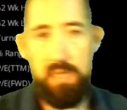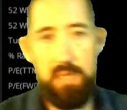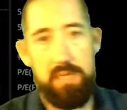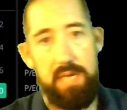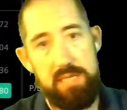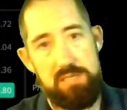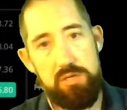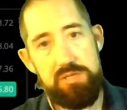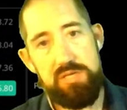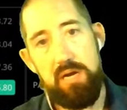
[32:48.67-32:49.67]
yeah, as long
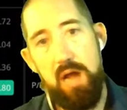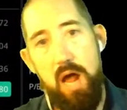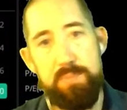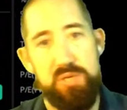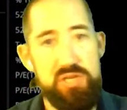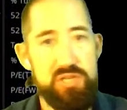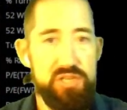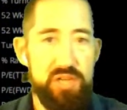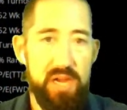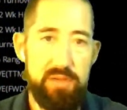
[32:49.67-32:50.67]
as you got an options
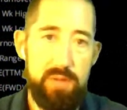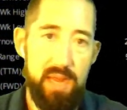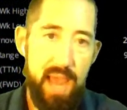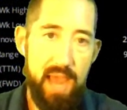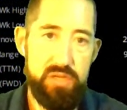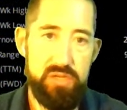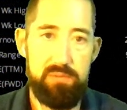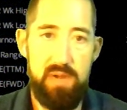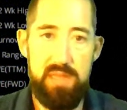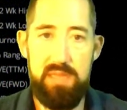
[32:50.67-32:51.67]
chain, you got action
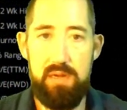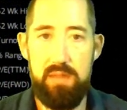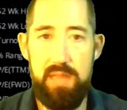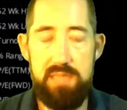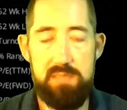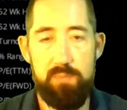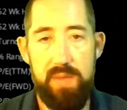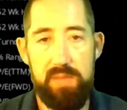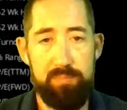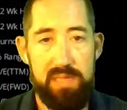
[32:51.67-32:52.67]
right there. That's a
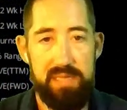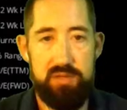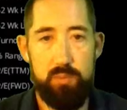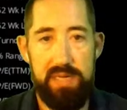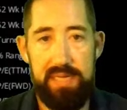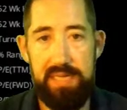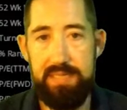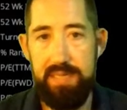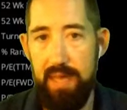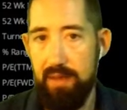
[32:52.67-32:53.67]
playlist we need
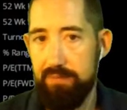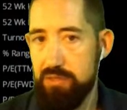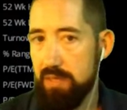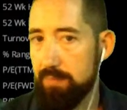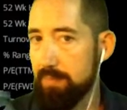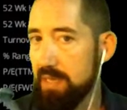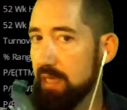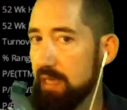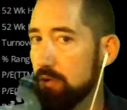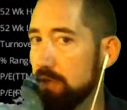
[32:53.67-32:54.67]
to have. I should have made
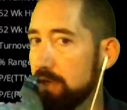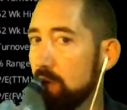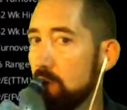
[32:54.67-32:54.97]
that earlier.